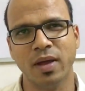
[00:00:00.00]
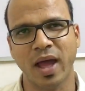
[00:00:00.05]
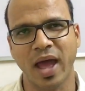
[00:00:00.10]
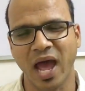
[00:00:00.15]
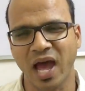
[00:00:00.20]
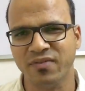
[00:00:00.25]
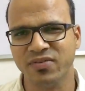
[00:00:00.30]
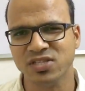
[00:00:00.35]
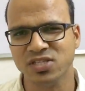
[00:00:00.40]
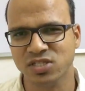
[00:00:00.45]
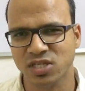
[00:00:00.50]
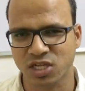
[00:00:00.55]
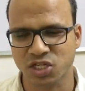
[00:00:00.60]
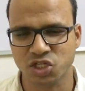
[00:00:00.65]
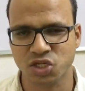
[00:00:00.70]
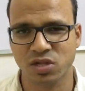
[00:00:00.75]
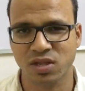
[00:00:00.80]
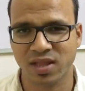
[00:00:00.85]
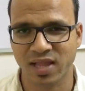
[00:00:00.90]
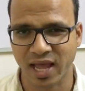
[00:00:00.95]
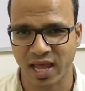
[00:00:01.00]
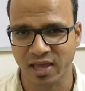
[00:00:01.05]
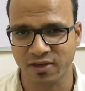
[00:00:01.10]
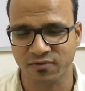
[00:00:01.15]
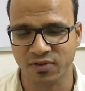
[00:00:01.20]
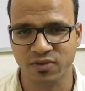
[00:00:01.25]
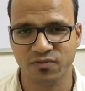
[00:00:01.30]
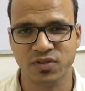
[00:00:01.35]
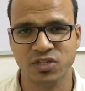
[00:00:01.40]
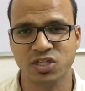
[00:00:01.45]
have a session
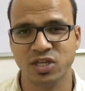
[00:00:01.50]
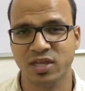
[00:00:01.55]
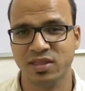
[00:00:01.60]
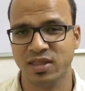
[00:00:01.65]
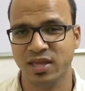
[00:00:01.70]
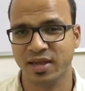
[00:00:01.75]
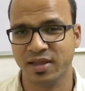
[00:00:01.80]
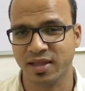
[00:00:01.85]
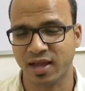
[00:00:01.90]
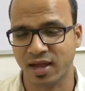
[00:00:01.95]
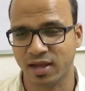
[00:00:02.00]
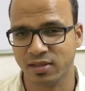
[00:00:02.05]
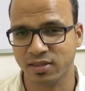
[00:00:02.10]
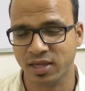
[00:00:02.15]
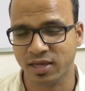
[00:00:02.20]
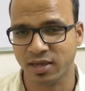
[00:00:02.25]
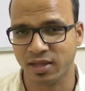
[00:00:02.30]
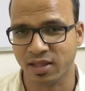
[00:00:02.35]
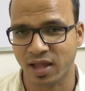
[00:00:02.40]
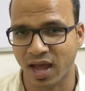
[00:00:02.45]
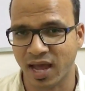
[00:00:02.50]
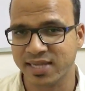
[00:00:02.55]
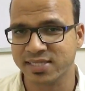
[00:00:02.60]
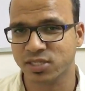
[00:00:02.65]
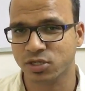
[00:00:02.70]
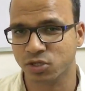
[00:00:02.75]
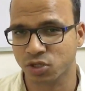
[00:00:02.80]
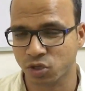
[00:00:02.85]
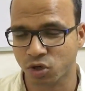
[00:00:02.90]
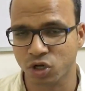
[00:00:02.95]
live in which again they can they can
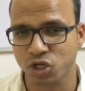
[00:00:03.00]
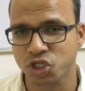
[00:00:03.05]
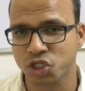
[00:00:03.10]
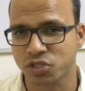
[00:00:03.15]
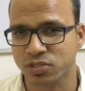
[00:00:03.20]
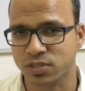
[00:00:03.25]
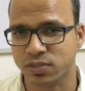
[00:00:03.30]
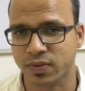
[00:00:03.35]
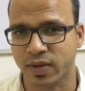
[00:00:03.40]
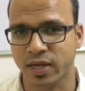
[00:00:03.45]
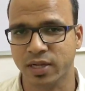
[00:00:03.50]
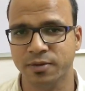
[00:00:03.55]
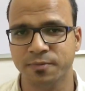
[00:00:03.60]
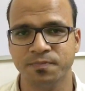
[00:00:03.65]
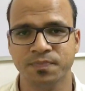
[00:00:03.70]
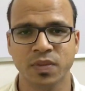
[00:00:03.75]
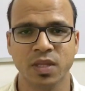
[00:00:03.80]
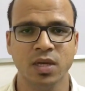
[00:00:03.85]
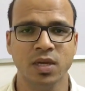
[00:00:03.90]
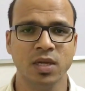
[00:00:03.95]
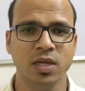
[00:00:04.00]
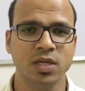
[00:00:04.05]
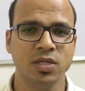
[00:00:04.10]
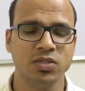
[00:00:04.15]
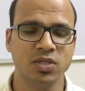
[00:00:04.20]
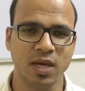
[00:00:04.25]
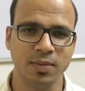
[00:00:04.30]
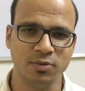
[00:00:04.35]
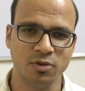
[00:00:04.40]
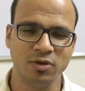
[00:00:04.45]
ask questions, right?
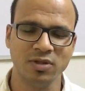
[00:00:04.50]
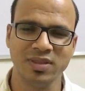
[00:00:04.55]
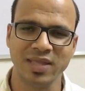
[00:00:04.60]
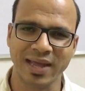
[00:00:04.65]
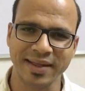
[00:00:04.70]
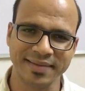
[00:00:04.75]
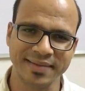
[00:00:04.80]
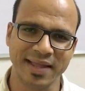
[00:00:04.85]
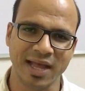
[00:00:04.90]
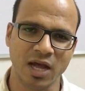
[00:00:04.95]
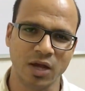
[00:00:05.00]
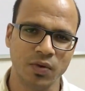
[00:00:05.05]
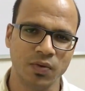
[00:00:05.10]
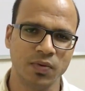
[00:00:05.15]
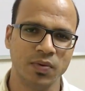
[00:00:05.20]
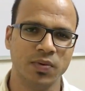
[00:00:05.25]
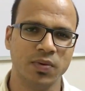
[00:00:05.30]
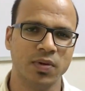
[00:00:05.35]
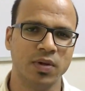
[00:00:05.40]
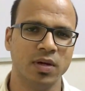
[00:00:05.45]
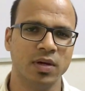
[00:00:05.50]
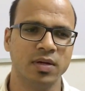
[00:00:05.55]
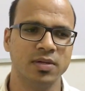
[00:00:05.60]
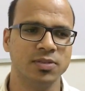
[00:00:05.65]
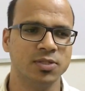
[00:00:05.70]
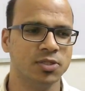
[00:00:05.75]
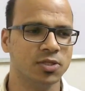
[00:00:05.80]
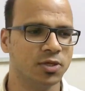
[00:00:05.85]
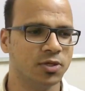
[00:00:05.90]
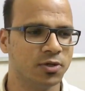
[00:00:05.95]
So I'm doing that now. Uh,
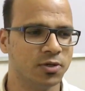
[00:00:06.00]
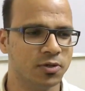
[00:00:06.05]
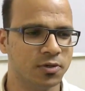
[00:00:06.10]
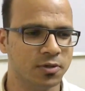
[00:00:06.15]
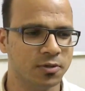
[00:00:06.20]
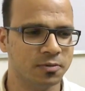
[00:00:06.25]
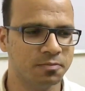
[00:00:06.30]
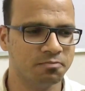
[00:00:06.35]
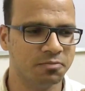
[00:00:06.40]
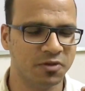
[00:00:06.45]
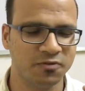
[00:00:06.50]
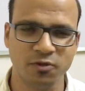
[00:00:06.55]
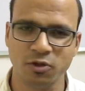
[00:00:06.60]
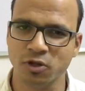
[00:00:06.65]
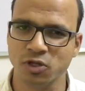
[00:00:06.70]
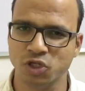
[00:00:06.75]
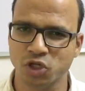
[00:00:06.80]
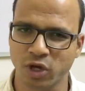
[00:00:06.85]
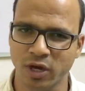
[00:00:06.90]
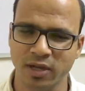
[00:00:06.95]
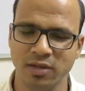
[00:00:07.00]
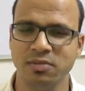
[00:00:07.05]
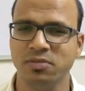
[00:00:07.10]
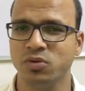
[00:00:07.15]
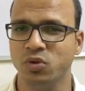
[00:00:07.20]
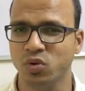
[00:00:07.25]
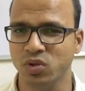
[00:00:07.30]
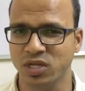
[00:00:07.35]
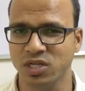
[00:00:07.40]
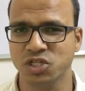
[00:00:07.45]
so if you want to
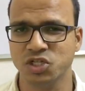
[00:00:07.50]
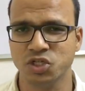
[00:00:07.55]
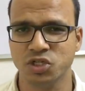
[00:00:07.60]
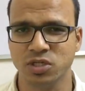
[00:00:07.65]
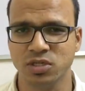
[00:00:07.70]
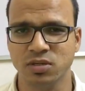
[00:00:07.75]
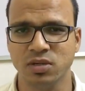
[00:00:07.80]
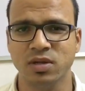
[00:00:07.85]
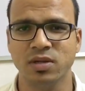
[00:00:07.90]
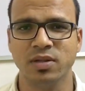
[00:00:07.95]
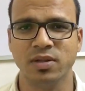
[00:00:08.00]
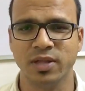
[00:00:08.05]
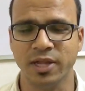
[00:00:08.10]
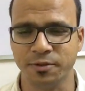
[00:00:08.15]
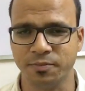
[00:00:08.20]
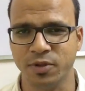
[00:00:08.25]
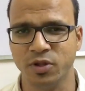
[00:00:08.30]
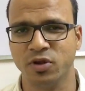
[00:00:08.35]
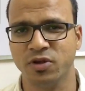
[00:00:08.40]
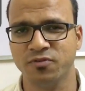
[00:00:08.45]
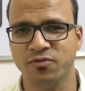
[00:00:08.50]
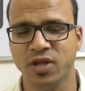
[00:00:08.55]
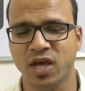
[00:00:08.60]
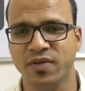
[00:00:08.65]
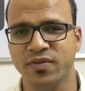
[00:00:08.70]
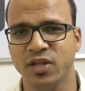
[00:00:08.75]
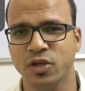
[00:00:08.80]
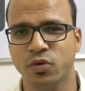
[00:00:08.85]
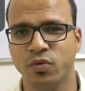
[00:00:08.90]
join, do register. Let me know if you have any